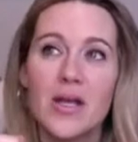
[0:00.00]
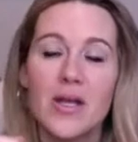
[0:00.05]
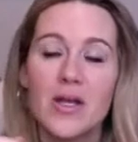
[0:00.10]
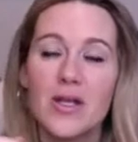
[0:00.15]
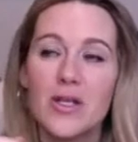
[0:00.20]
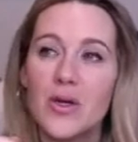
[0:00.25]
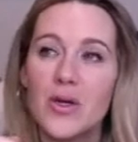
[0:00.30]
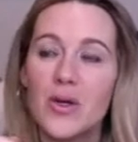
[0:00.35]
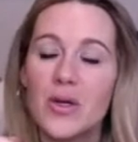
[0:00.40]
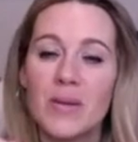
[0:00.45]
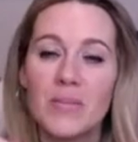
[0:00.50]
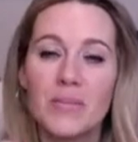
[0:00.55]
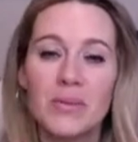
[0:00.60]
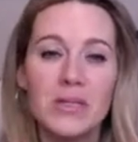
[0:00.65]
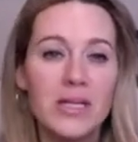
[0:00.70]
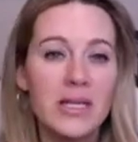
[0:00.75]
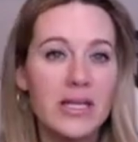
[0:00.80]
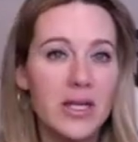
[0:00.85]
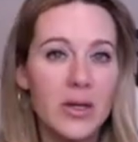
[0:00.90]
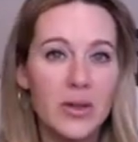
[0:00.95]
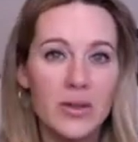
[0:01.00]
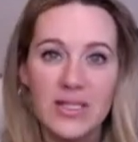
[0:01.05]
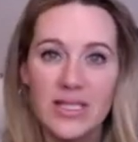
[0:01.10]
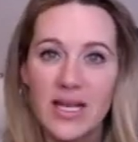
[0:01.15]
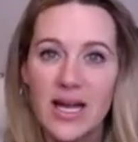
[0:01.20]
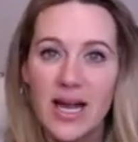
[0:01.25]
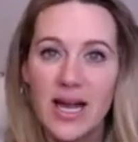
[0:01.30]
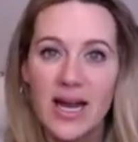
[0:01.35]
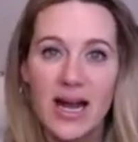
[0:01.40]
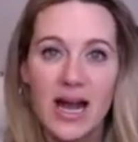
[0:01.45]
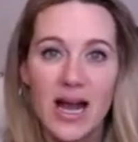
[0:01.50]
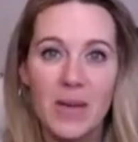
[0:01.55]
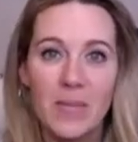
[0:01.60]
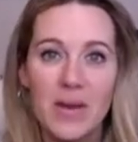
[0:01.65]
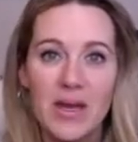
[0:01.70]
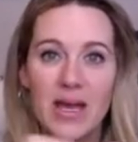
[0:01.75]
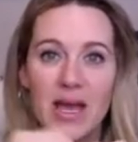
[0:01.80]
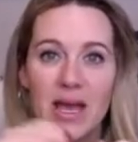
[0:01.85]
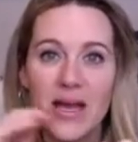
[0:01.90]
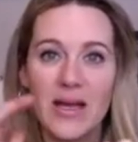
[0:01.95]
You two completely don't see eye to eye
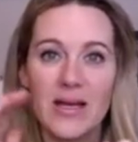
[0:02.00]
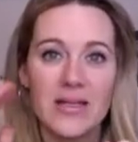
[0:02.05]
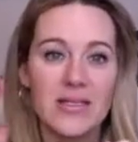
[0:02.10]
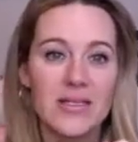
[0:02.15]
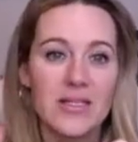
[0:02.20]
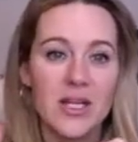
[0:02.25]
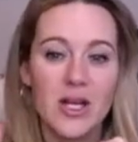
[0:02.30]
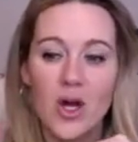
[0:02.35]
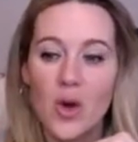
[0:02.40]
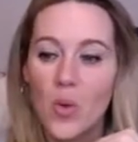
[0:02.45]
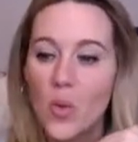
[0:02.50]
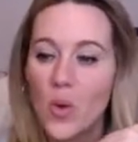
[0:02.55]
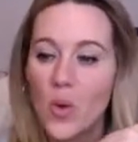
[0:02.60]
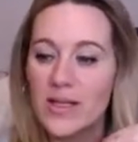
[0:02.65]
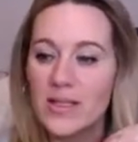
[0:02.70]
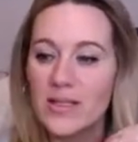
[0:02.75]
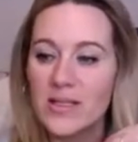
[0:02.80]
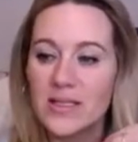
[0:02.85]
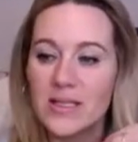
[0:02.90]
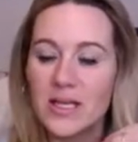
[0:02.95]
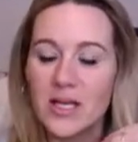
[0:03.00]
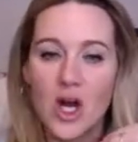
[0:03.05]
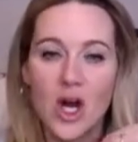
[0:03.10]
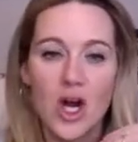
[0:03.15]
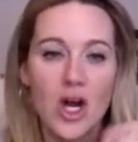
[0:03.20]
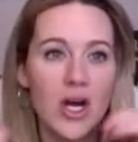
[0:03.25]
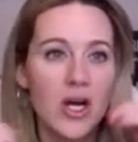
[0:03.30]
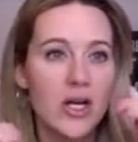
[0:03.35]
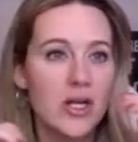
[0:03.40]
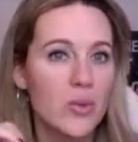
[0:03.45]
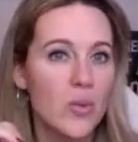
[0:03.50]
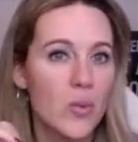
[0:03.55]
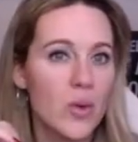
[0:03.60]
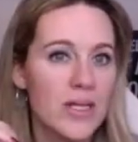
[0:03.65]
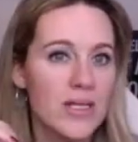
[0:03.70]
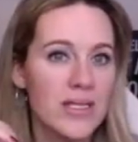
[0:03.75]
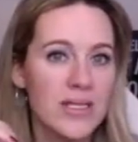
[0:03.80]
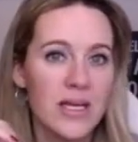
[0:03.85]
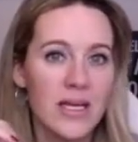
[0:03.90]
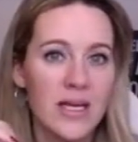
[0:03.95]
because, one's an art,
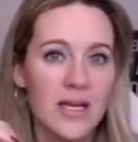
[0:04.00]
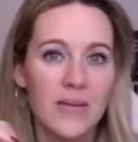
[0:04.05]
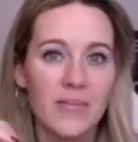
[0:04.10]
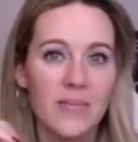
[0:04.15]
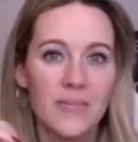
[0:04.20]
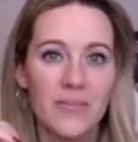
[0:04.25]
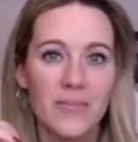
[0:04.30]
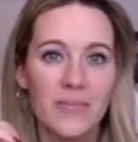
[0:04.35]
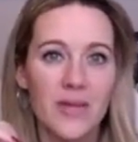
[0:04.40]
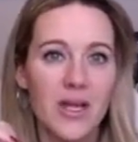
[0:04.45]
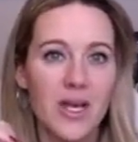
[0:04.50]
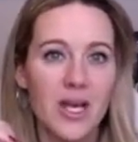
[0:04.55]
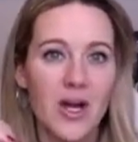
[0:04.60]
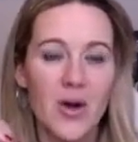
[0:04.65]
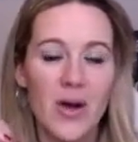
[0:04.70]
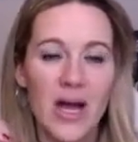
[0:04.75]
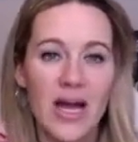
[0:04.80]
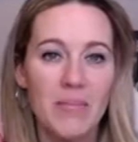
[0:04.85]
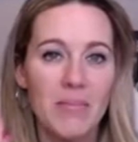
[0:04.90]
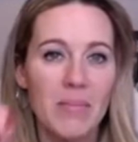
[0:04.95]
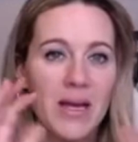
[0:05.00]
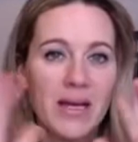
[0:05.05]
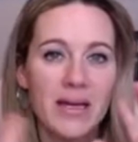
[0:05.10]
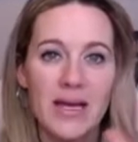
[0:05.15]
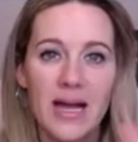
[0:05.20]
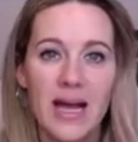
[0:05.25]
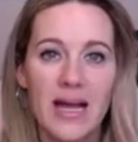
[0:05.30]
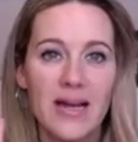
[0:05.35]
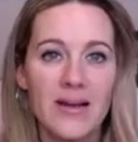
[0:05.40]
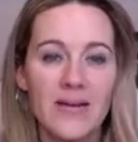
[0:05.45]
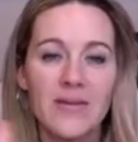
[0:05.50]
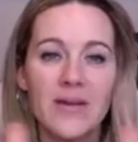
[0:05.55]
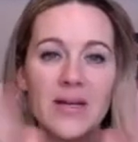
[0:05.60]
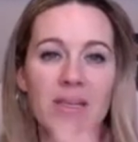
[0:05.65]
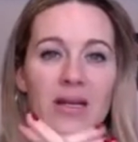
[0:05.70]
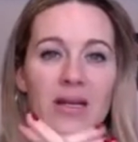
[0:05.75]
one's a, admin kind of.